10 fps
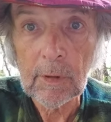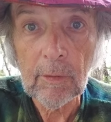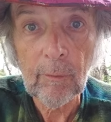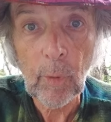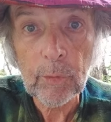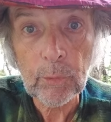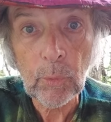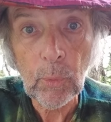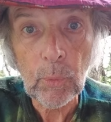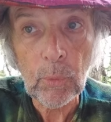A
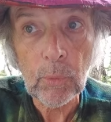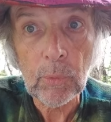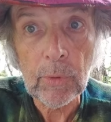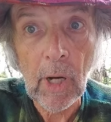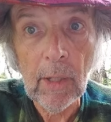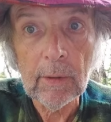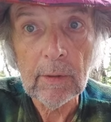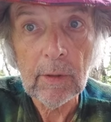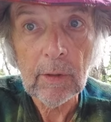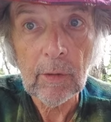fortuna,
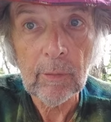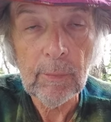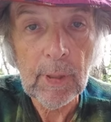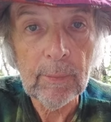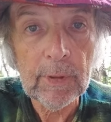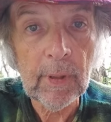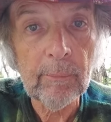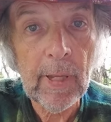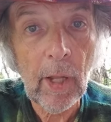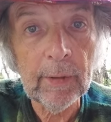or maybe a
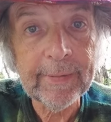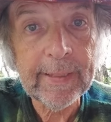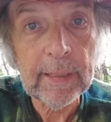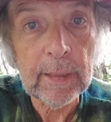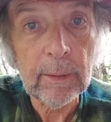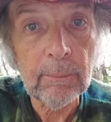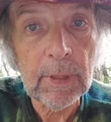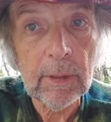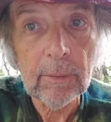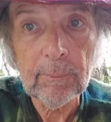meltimi.